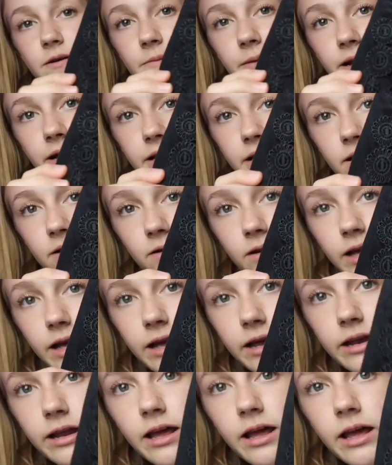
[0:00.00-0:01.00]
from American Eagle,
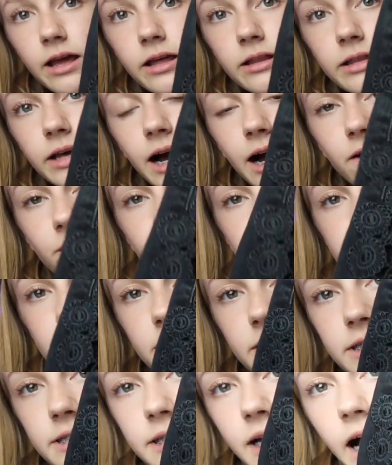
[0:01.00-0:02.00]
and they have this
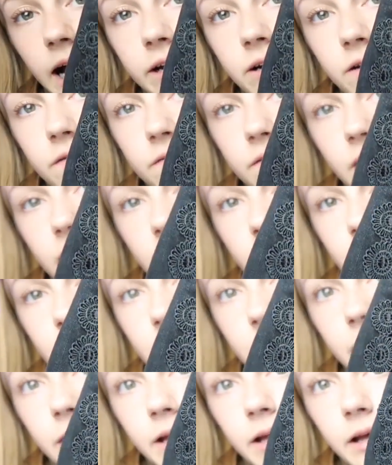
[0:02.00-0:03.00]
design on
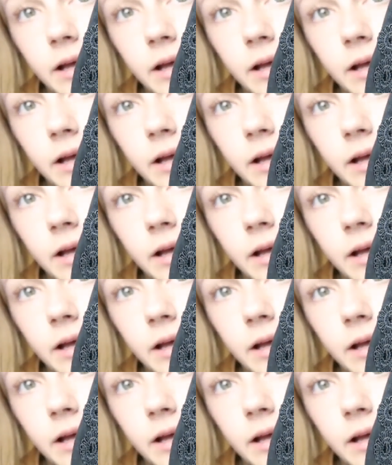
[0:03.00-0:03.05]
them,